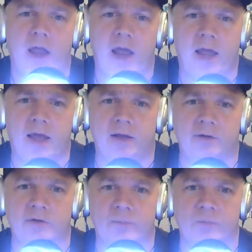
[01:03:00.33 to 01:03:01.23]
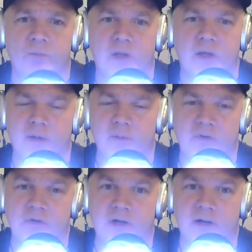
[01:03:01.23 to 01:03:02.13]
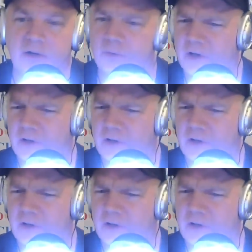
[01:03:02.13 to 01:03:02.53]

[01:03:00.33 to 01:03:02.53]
And I'm just not on it. In fact,